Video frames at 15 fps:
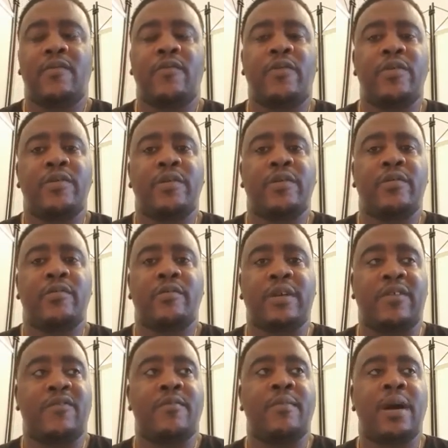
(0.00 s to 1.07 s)
following
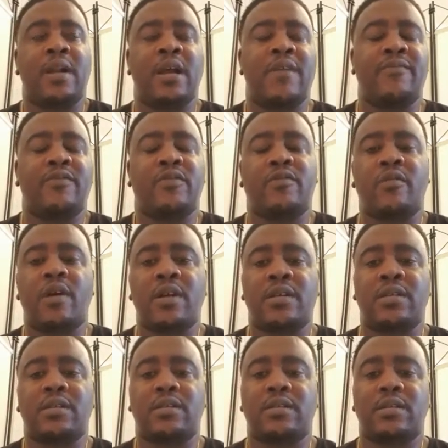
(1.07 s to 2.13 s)
giving my life to
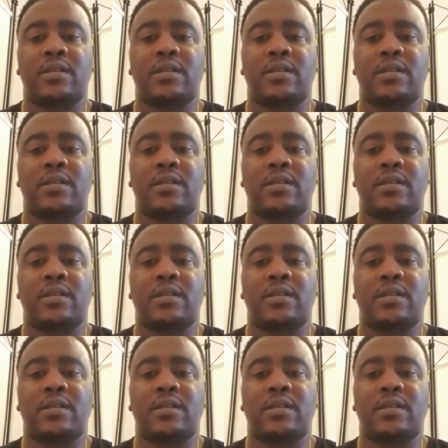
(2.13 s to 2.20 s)
Christ.